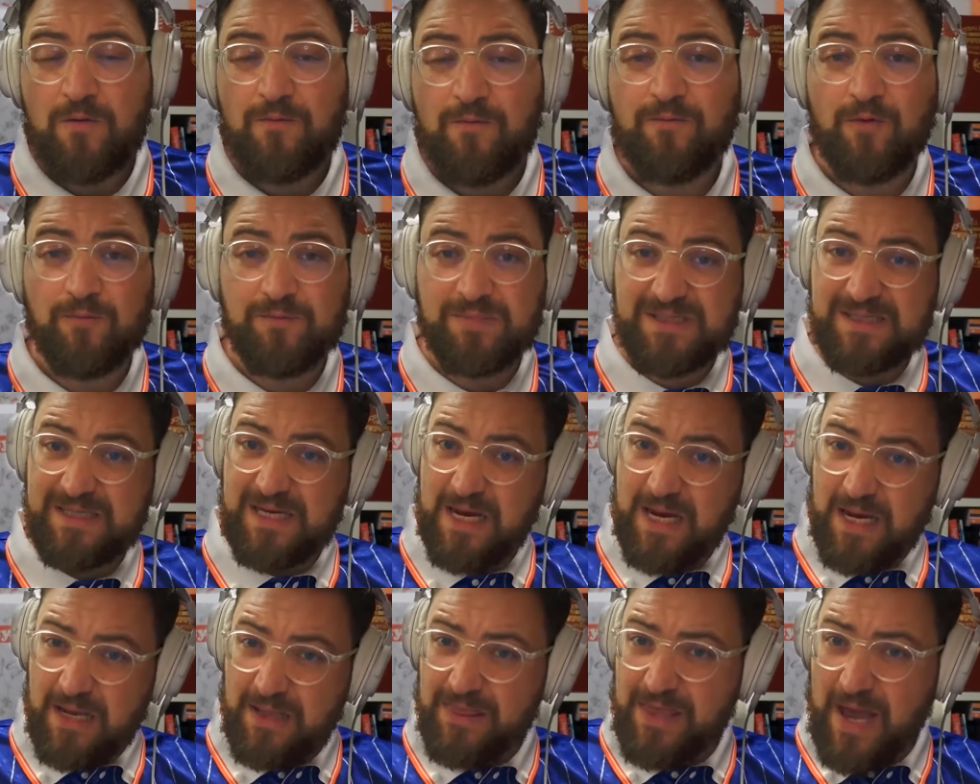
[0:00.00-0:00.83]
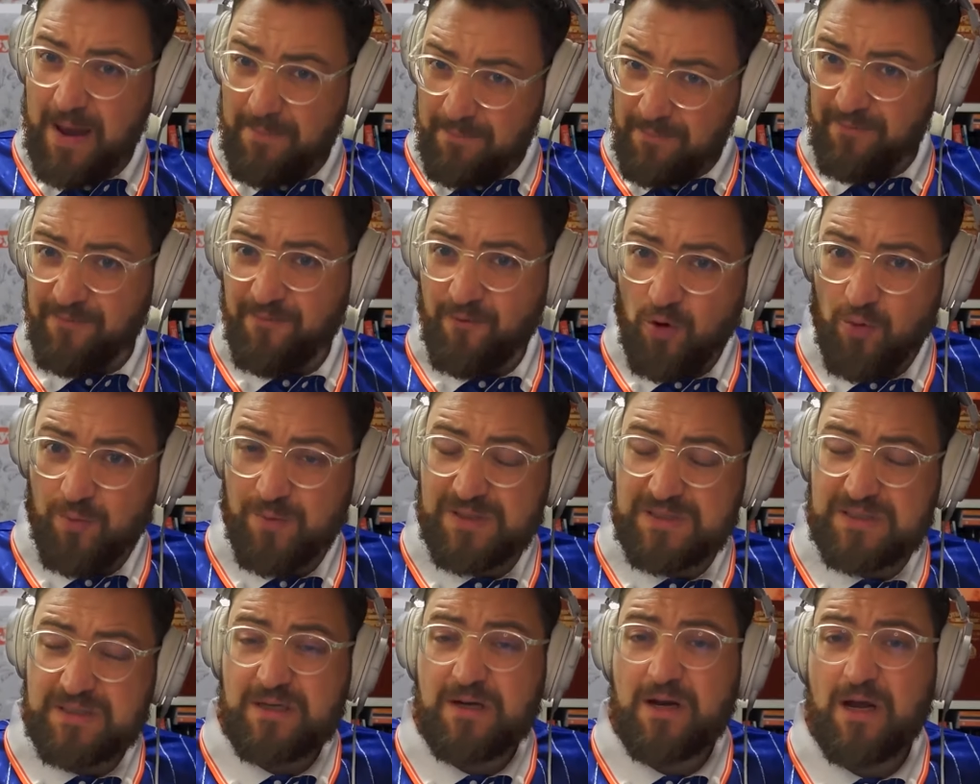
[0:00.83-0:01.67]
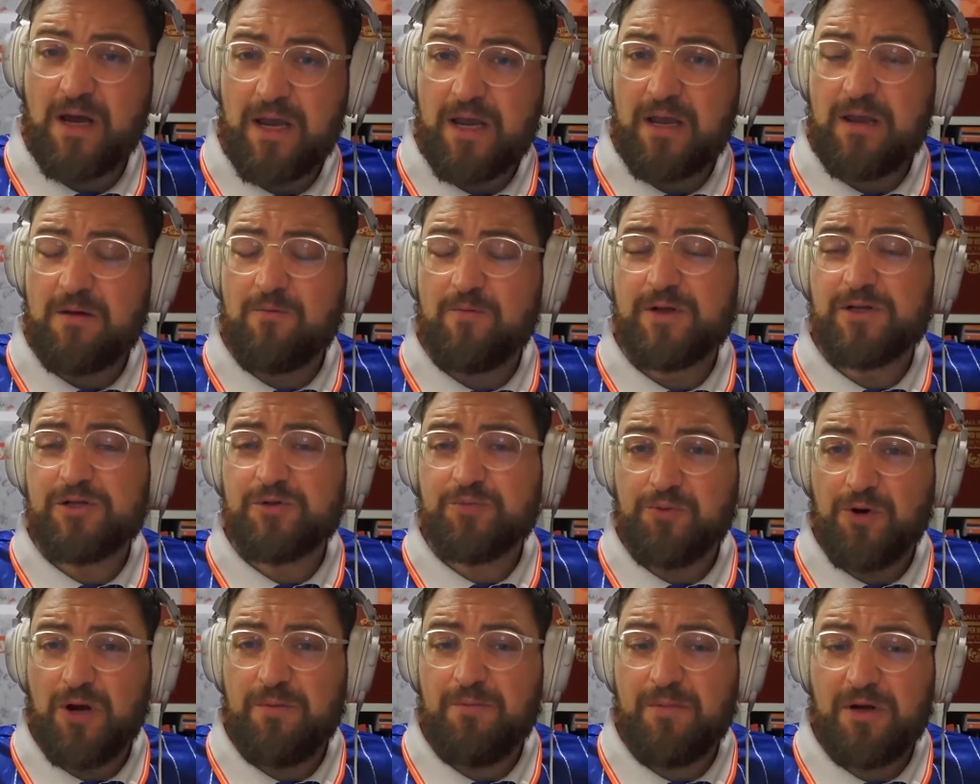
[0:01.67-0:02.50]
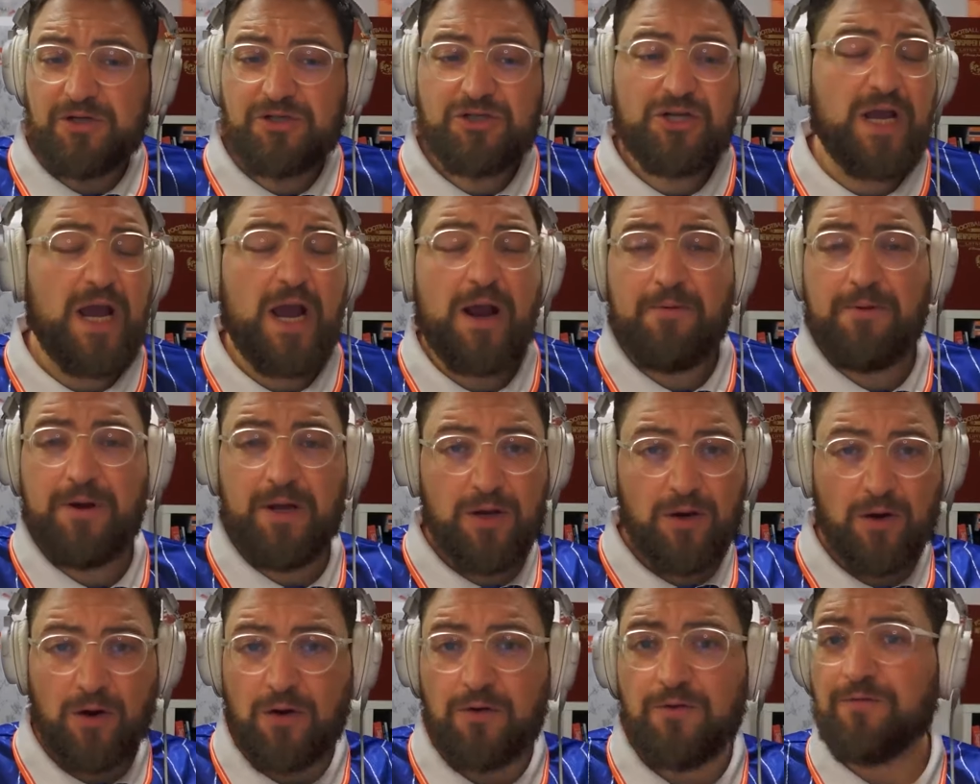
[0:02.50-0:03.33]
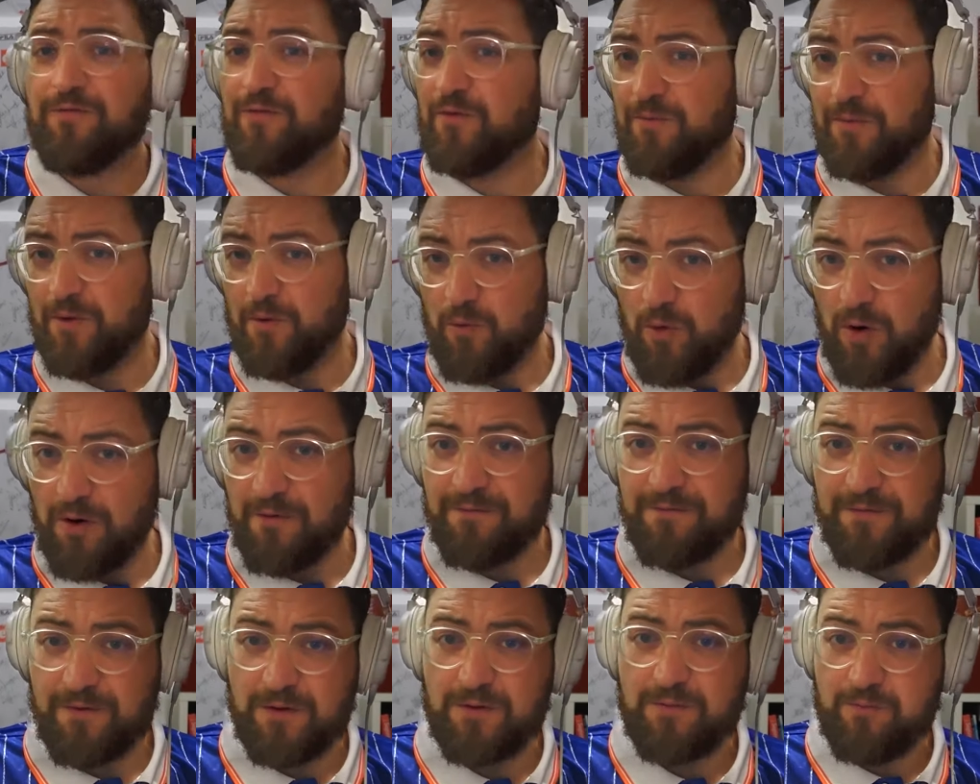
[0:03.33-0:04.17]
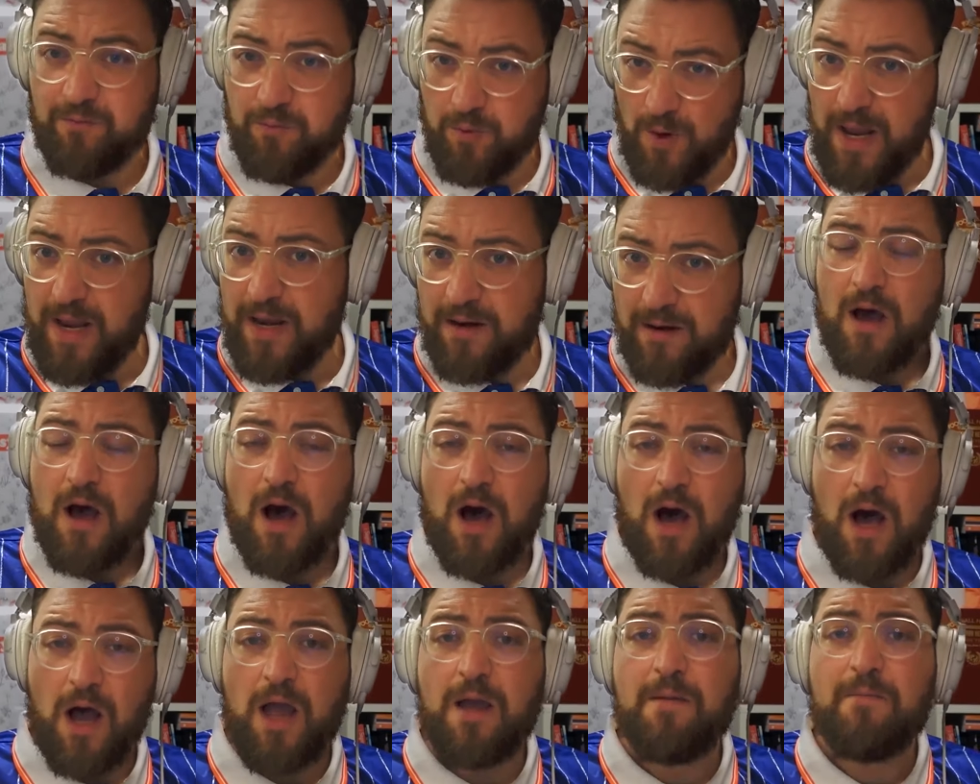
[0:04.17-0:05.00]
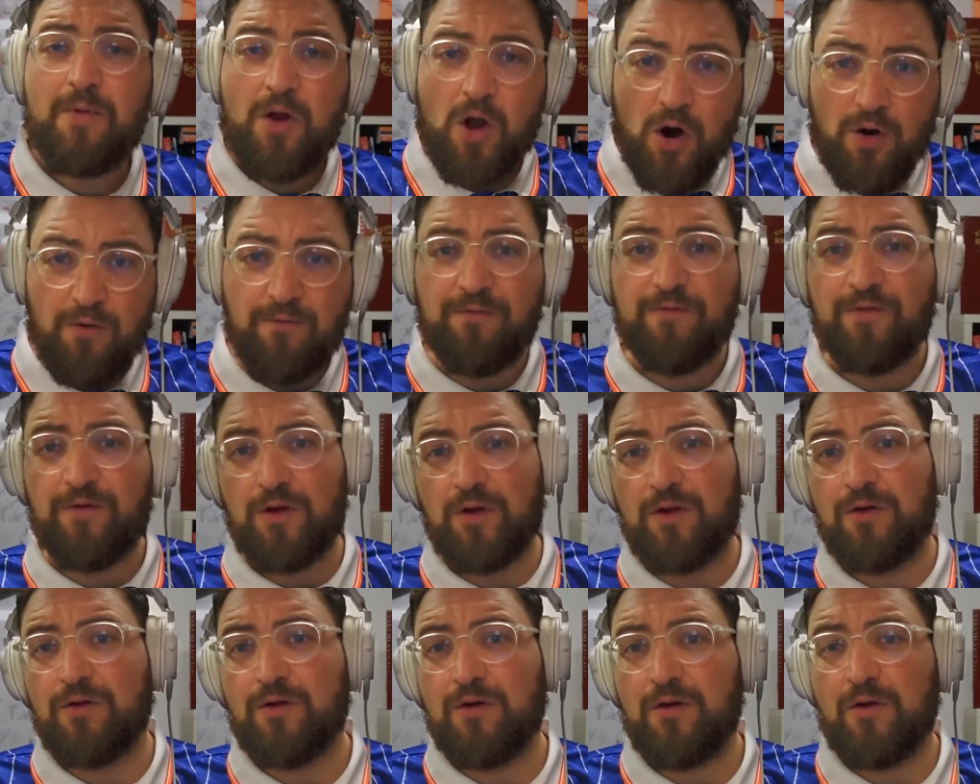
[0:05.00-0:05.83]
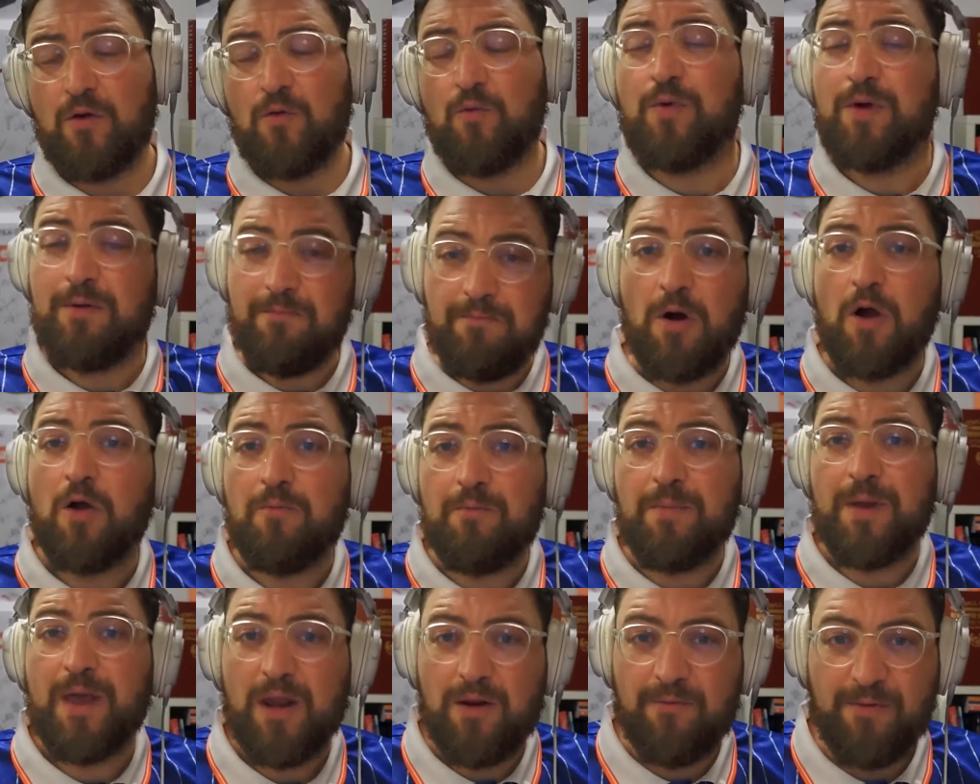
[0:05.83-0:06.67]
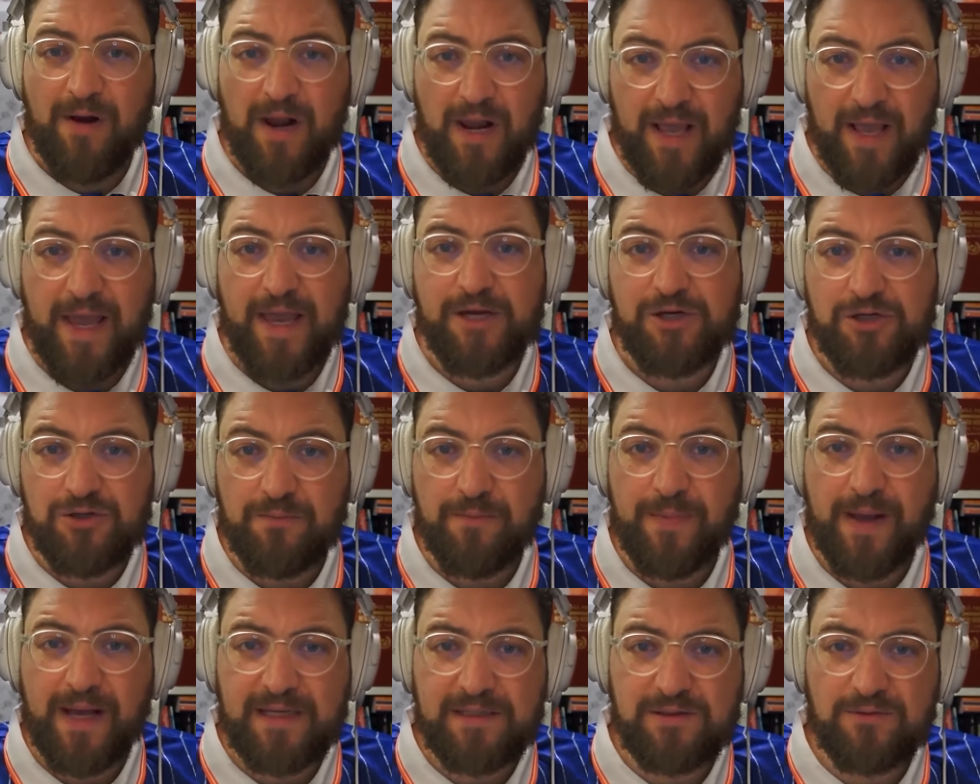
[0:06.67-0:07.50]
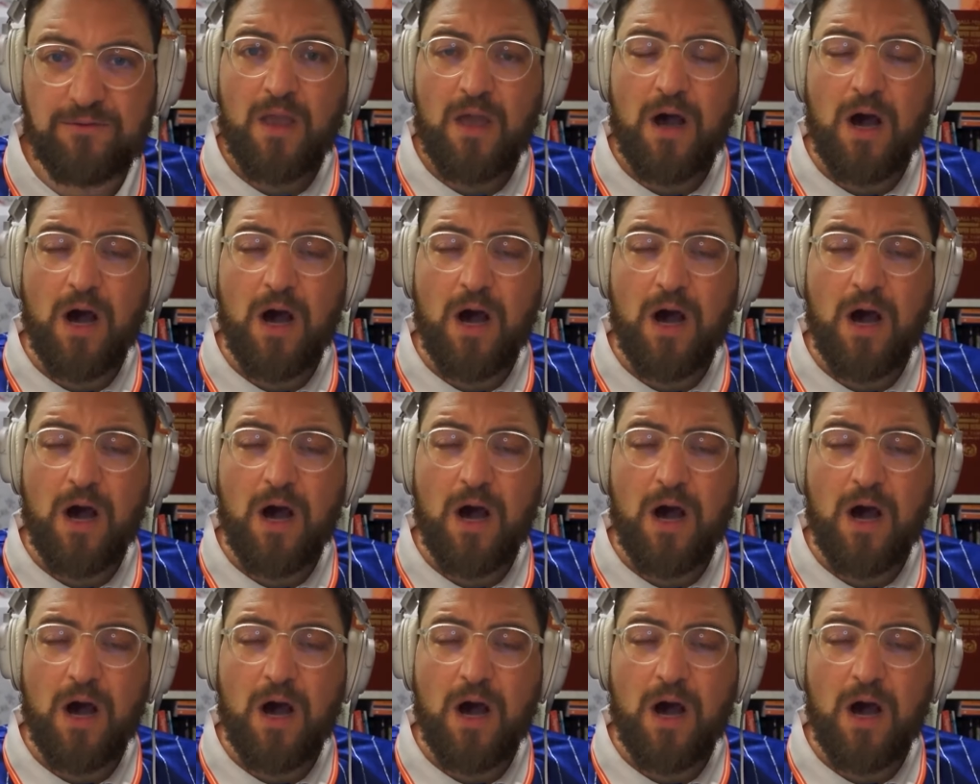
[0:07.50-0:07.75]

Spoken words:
From seeing that performance tonight, which pretty much carried on from the Watford win, I am confident we won't be in a relegation battle.